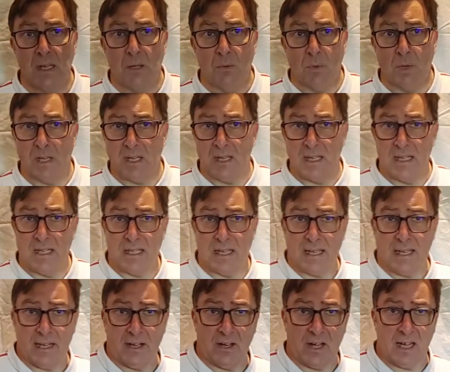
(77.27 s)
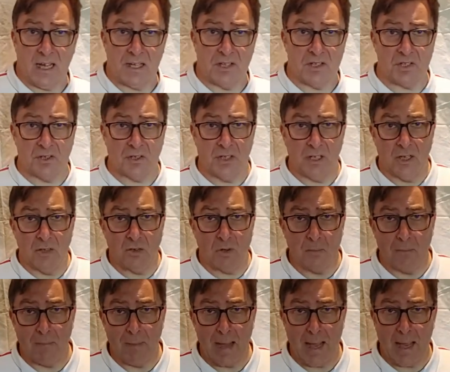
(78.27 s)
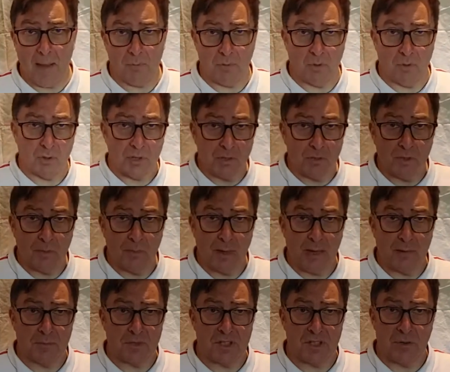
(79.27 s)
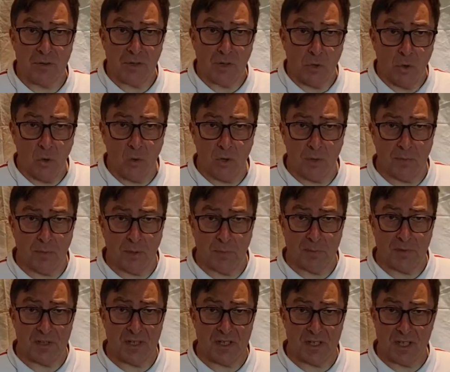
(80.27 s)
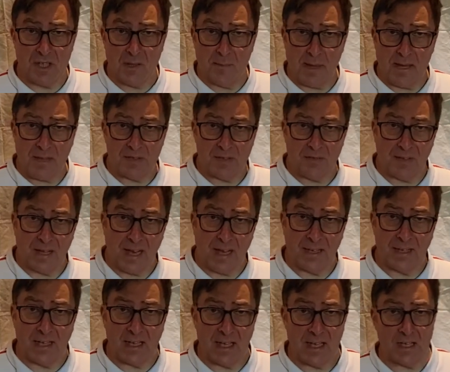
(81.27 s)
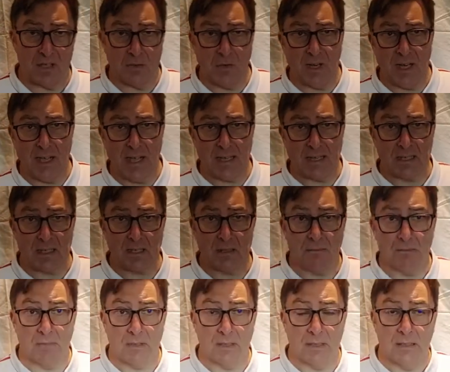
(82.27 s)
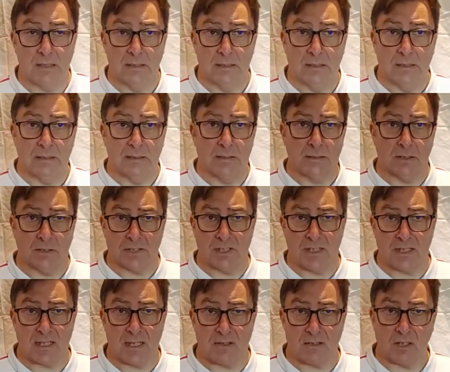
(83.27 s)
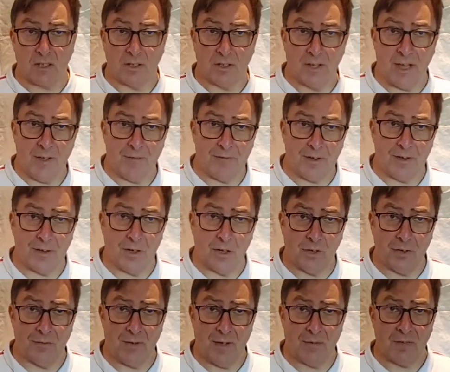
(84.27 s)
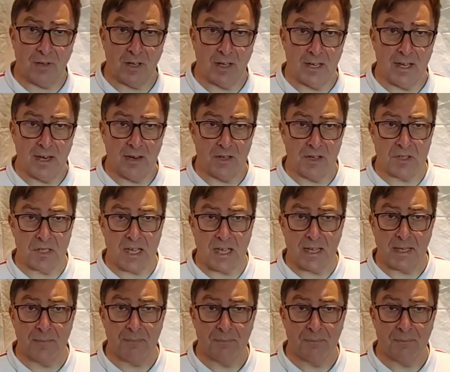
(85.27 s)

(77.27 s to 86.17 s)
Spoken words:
We can easily get our hands on a local map or Google Maps showing all the properties and the amount of land that each one has. Gosh, that sounds like a lot of effort, I hear you say.